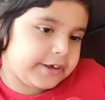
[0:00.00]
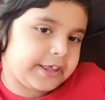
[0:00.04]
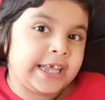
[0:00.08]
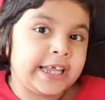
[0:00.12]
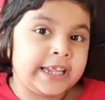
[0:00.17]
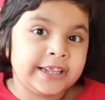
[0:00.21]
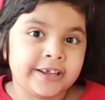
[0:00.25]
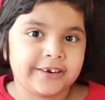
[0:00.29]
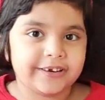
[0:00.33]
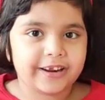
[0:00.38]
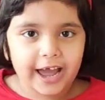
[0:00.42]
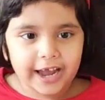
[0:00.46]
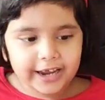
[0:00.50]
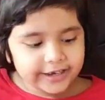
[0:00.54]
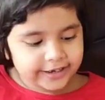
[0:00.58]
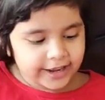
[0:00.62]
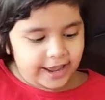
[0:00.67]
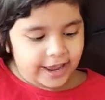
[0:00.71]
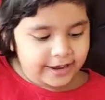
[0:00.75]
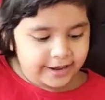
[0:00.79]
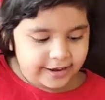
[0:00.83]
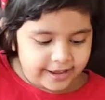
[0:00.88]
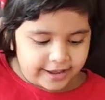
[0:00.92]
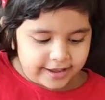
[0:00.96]
is in the right
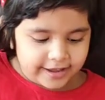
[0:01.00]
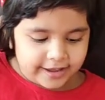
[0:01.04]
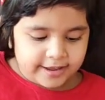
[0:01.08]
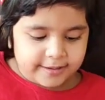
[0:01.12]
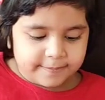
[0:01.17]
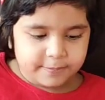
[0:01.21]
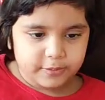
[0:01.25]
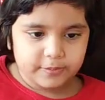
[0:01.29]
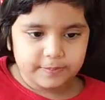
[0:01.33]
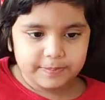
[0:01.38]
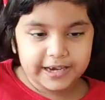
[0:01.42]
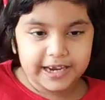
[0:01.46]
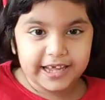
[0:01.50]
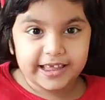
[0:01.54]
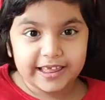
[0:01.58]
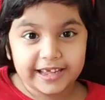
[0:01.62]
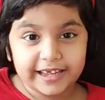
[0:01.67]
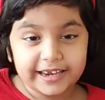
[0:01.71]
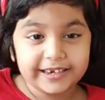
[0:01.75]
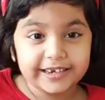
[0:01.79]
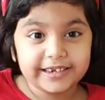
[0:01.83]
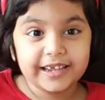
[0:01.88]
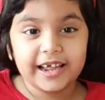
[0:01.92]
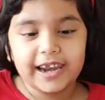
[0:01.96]
and purple is
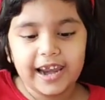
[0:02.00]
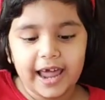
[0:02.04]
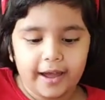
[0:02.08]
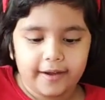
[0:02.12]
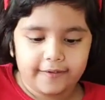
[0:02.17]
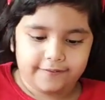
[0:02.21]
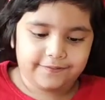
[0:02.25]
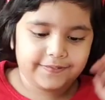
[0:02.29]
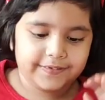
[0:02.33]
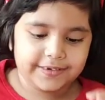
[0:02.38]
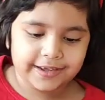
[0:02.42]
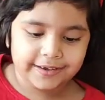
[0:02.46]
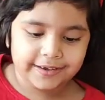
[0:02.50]
in the left.